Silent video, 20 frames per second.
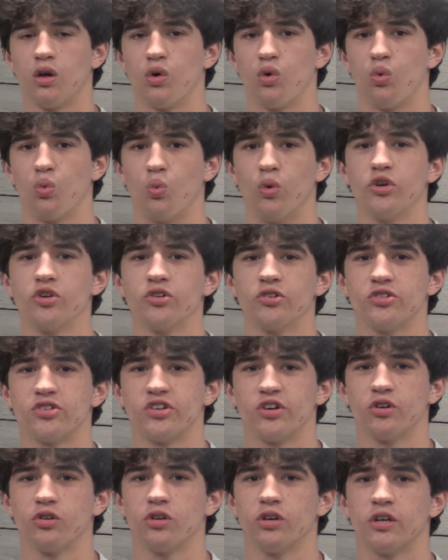Winter
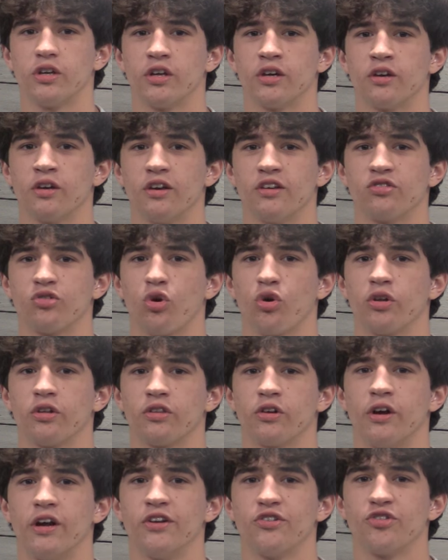Cheerleading is holding
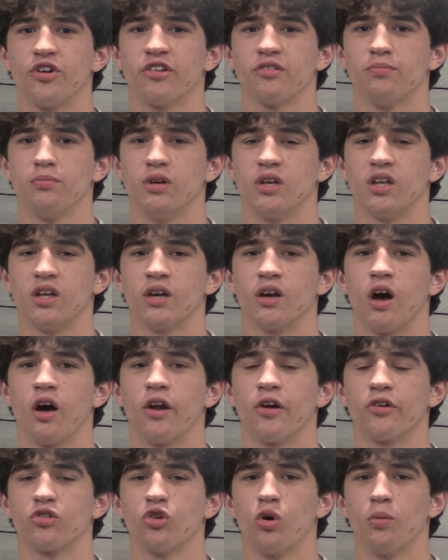their interest meeting on
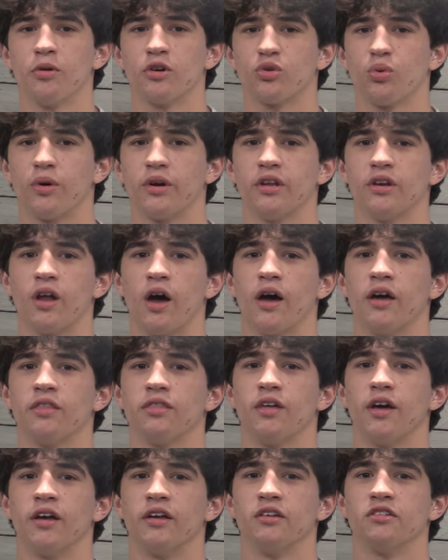October 29th
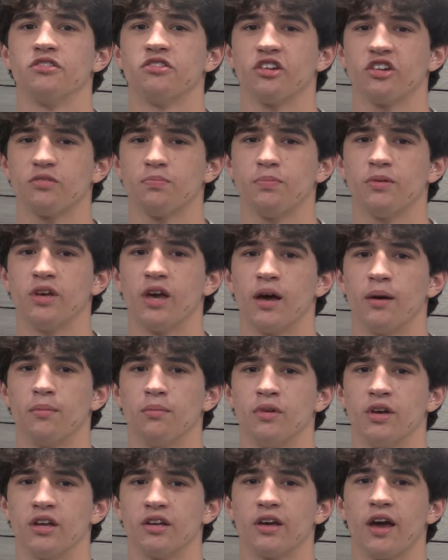at 6 p.m.
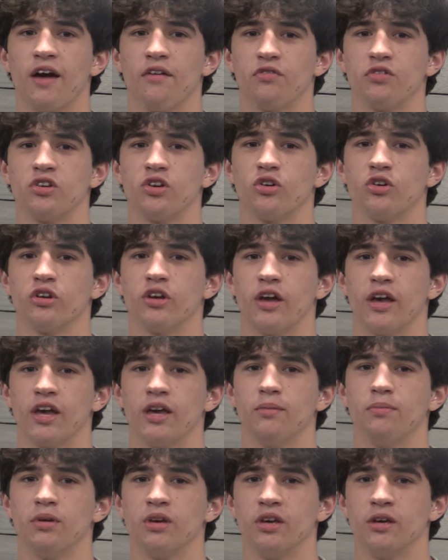in Cafeteria
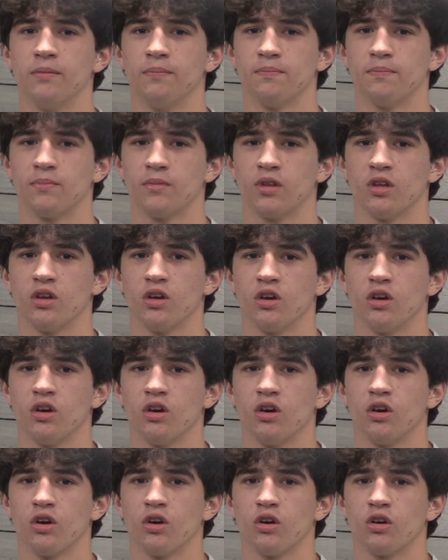AB.
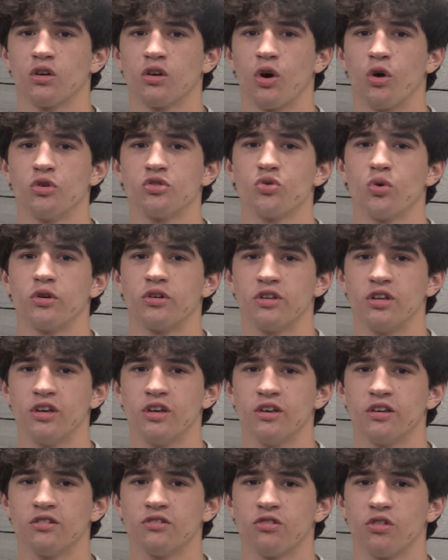Coach
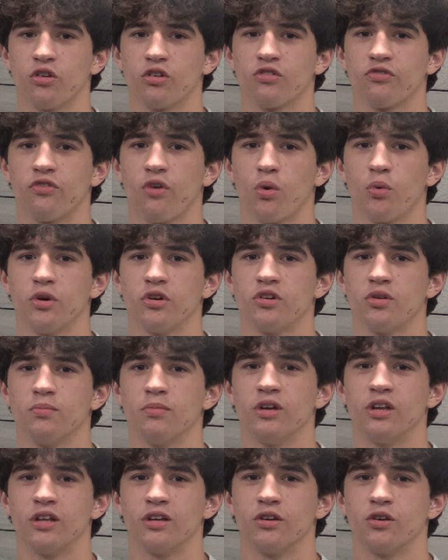Ortiz looks forward to
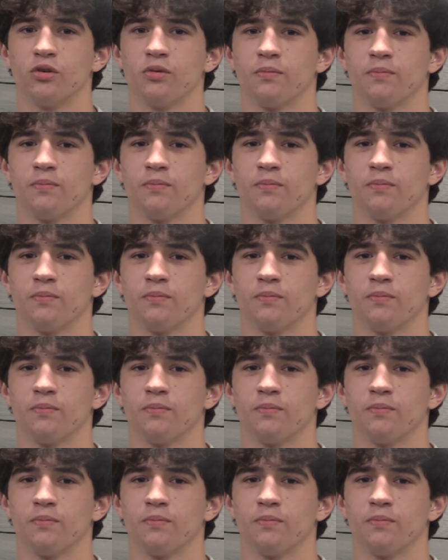meeting you.